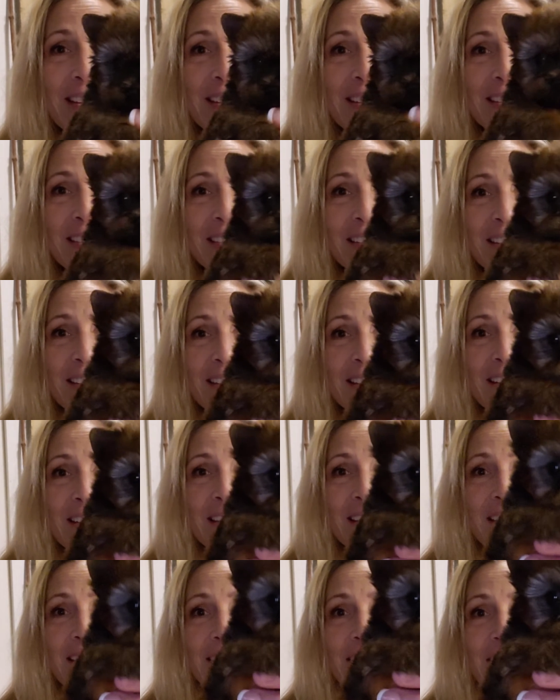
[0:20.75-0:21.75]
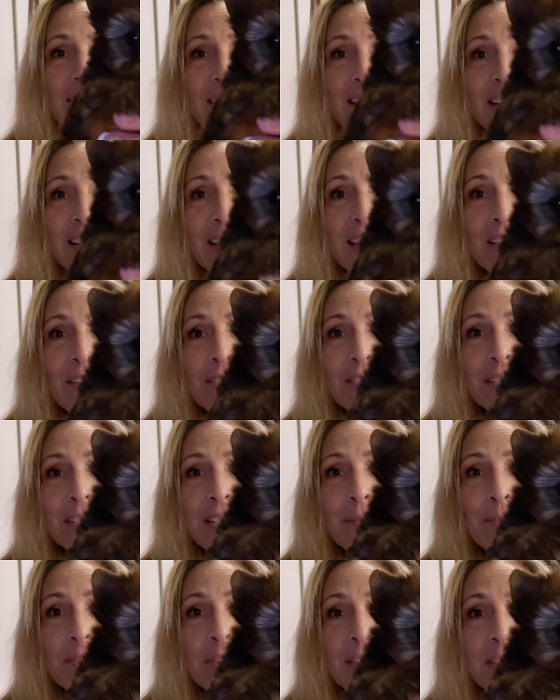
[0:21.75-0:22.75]
is.
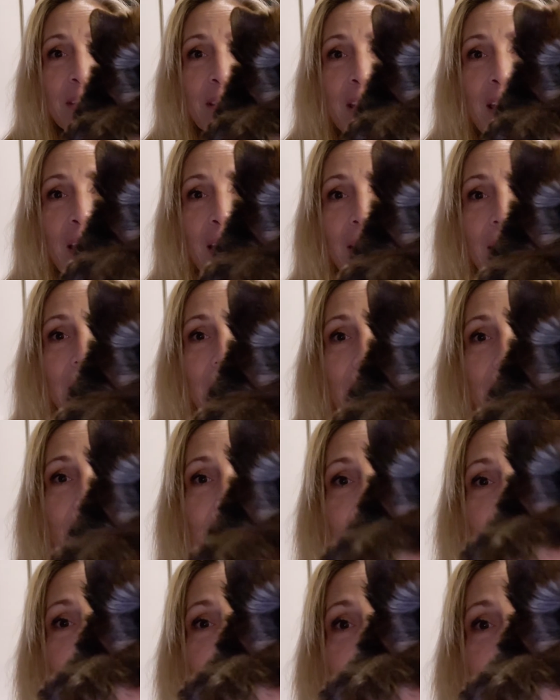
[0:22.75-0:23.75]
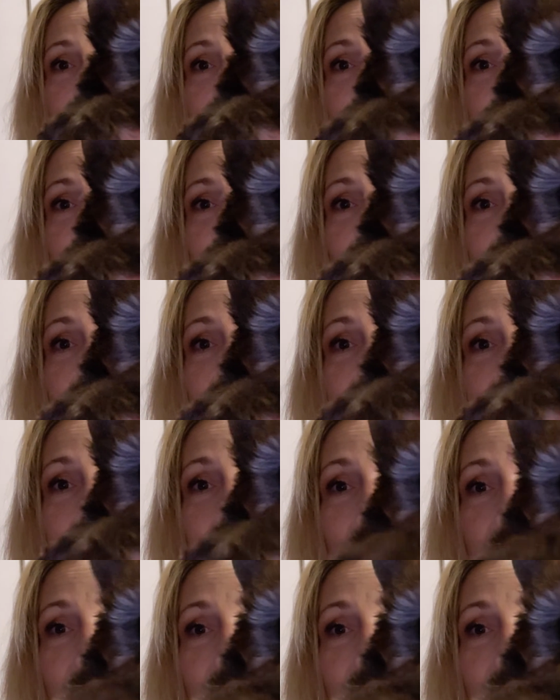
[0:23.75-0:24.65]
Close up and see how little her tiny little nose is to